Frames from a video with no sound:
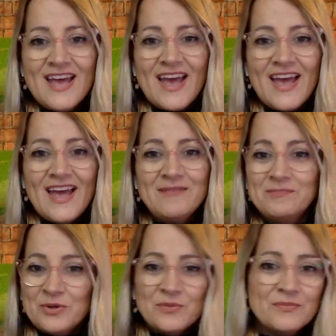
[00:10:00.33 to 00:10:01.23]
and
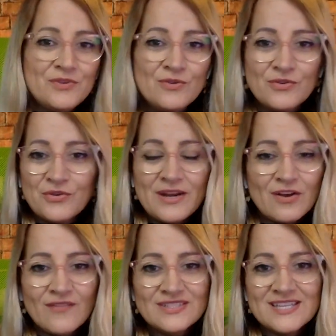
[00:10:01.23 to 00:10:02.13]
boom, you create a
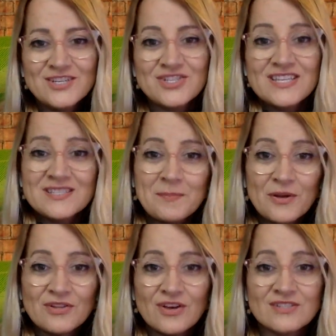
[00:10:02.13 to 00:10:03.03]
conversation. That's a
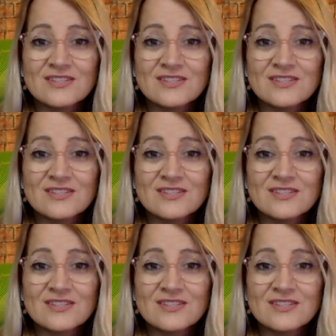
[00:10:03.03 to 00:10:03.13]
podcast.